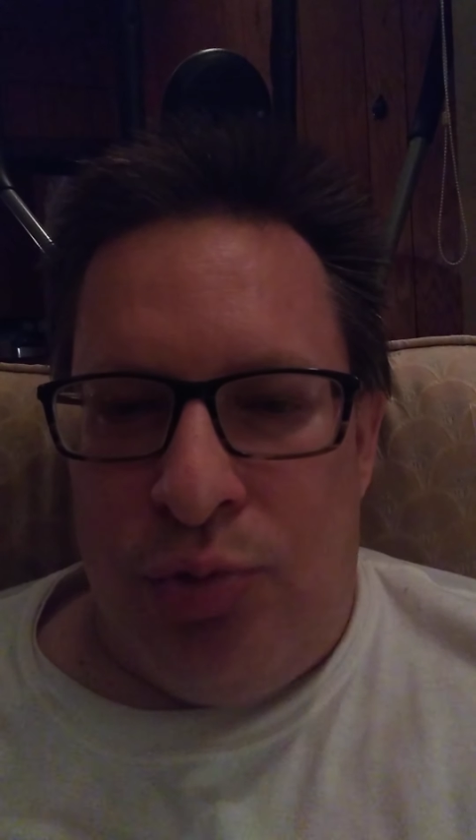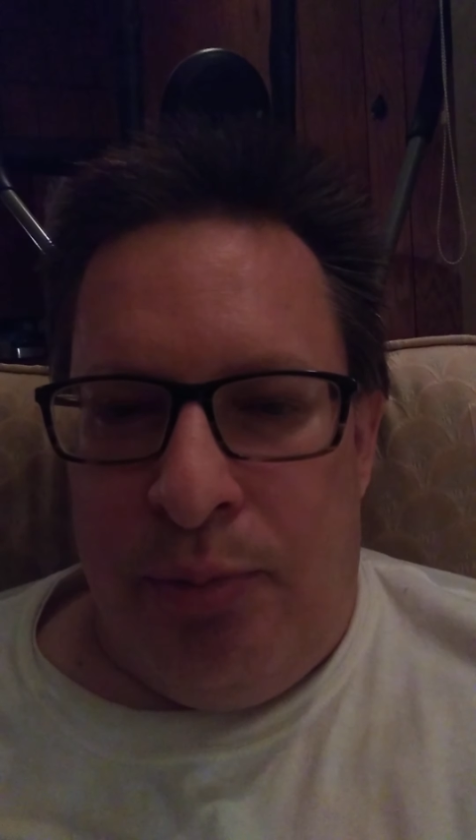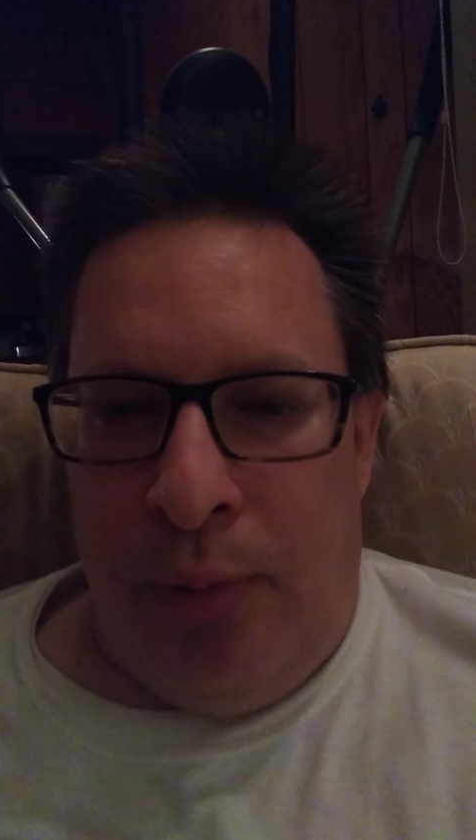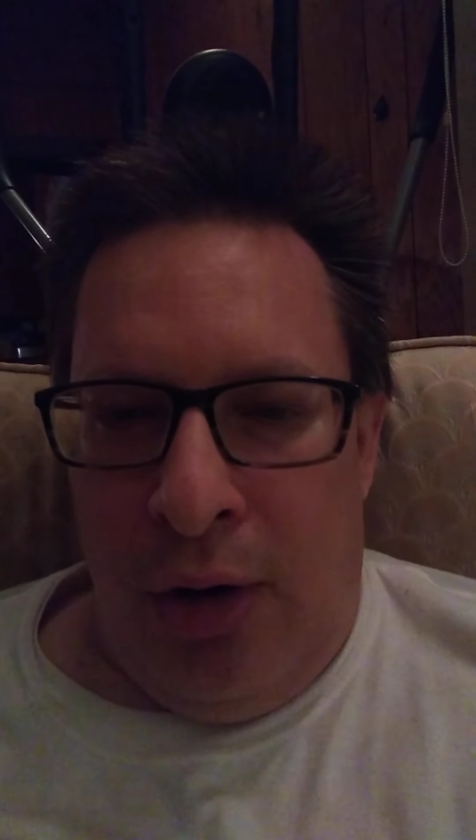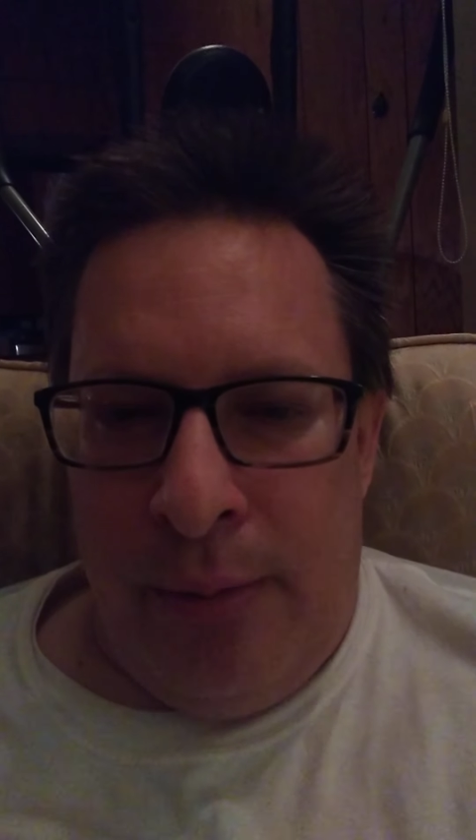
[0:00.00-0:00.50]
were
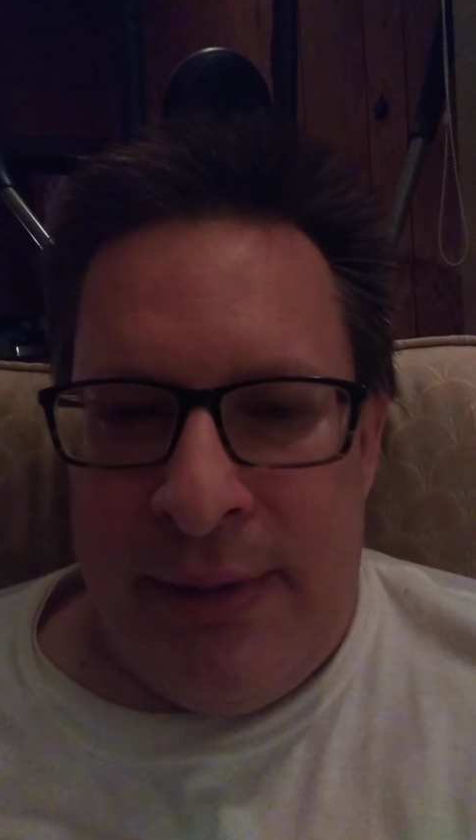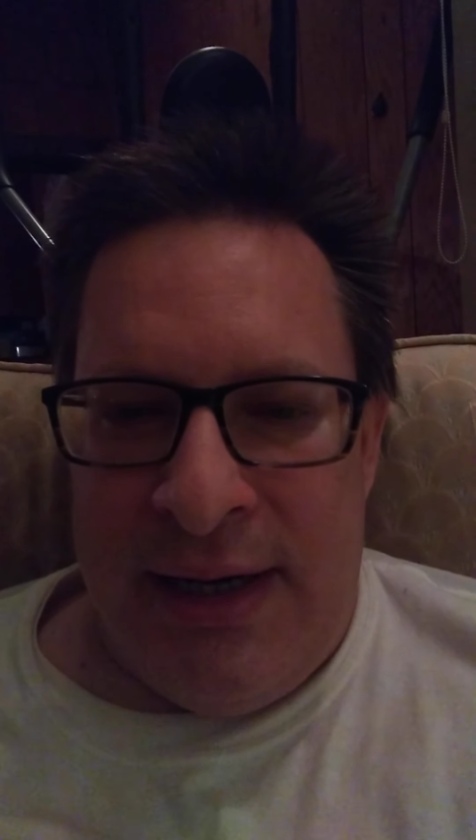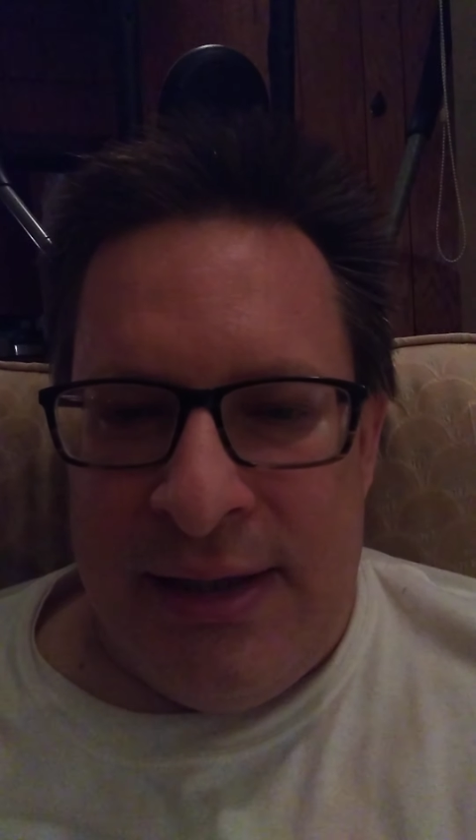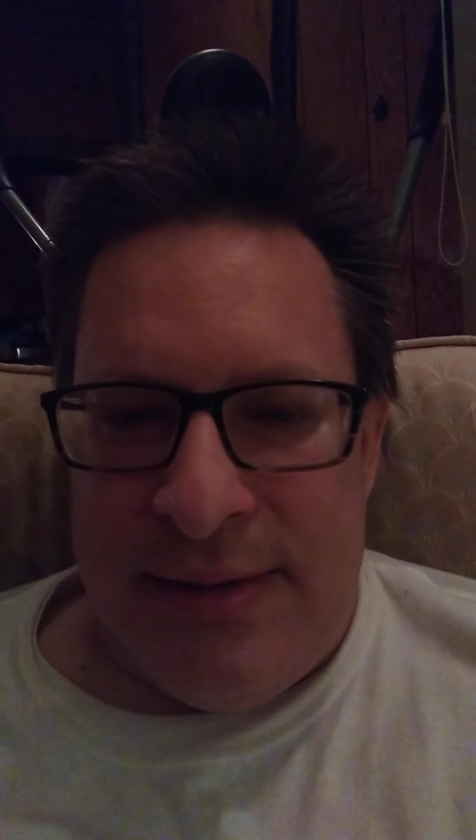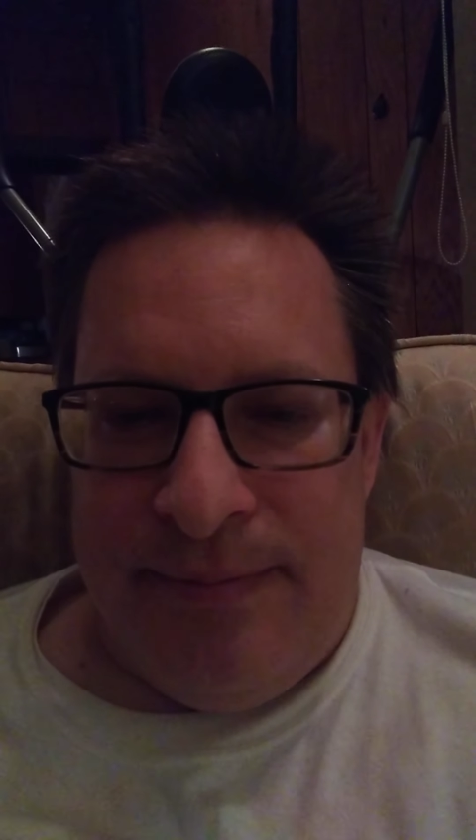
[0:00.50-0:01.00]

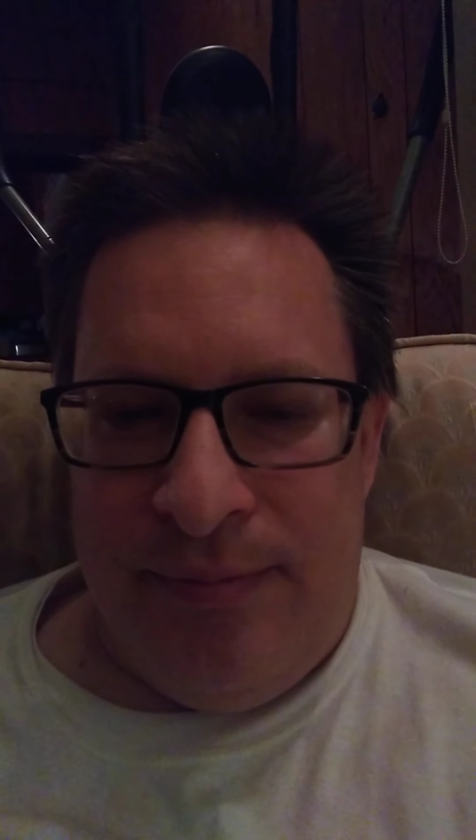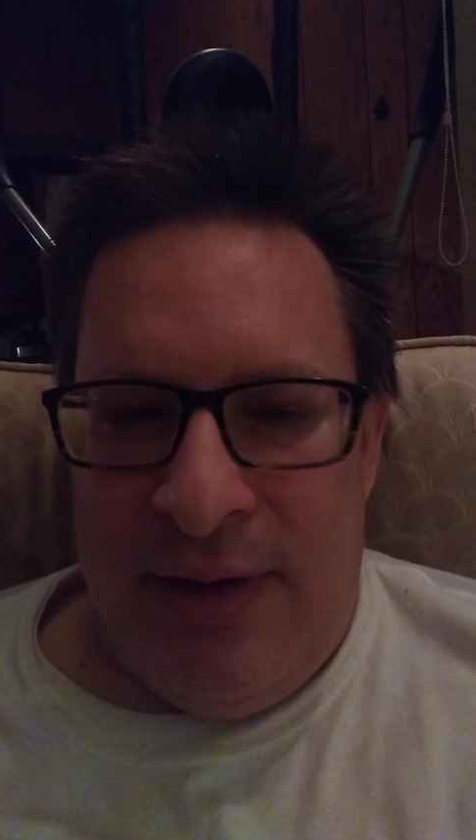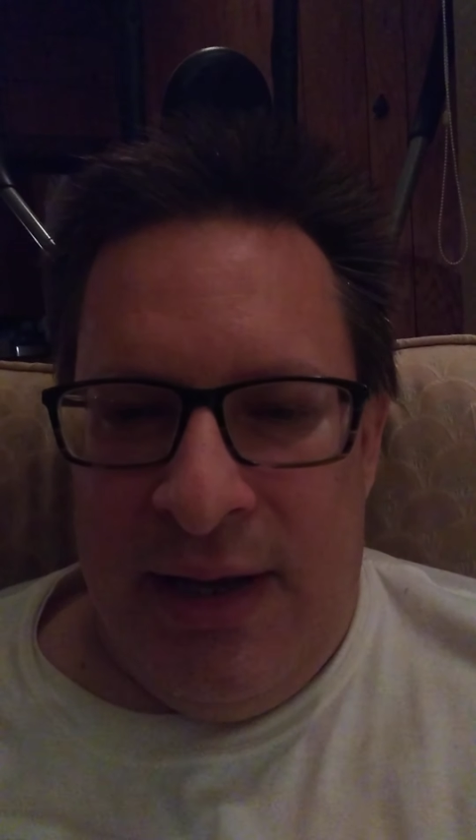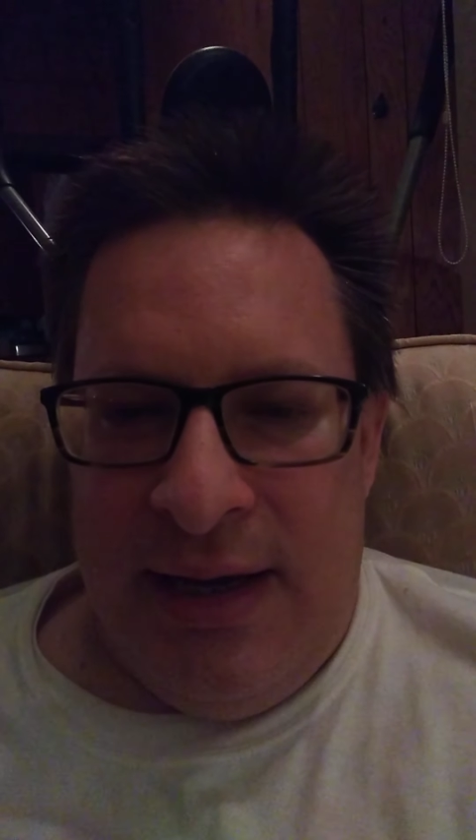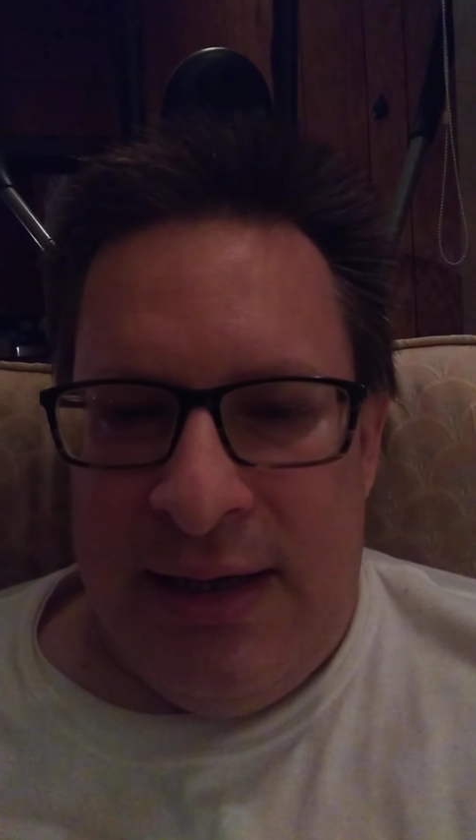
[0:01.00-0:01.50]
permanent
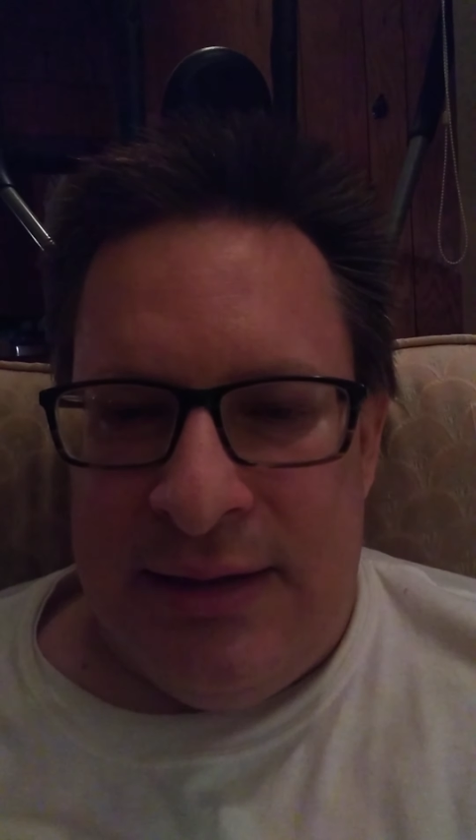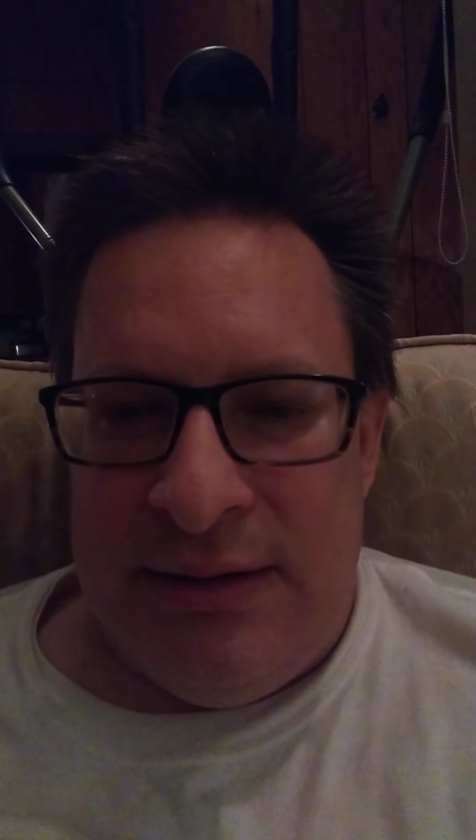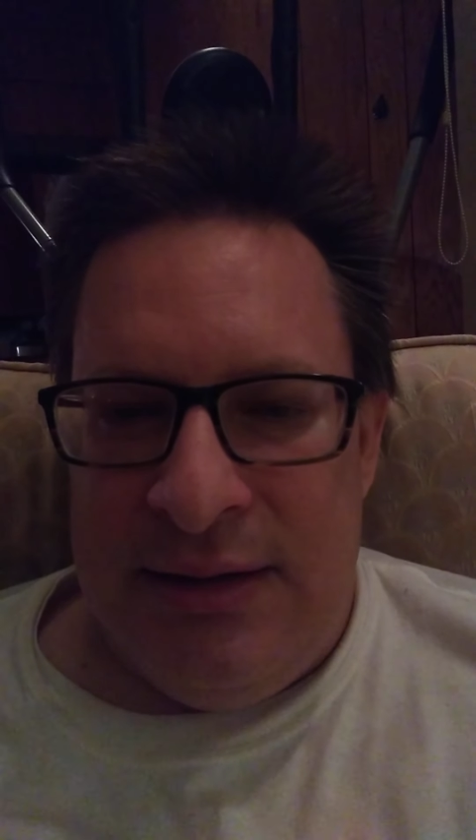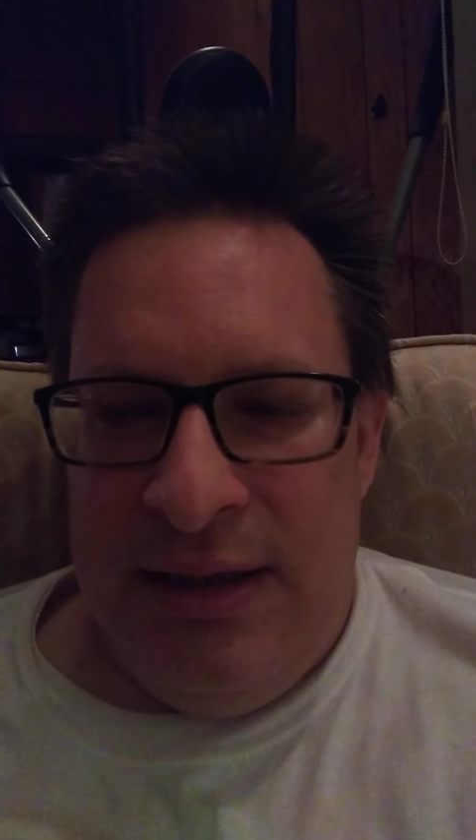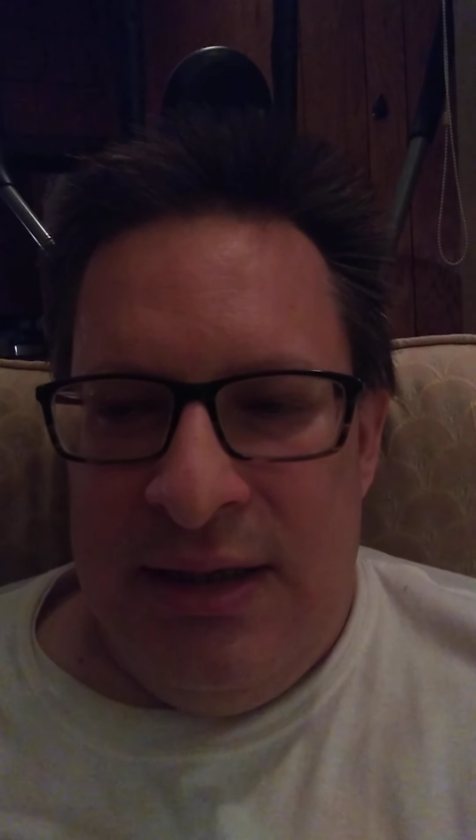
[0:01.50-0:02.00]

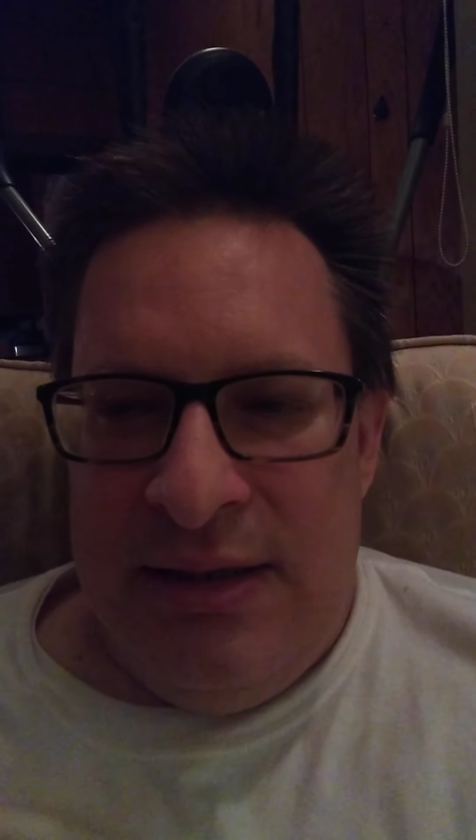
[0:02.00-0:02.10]
and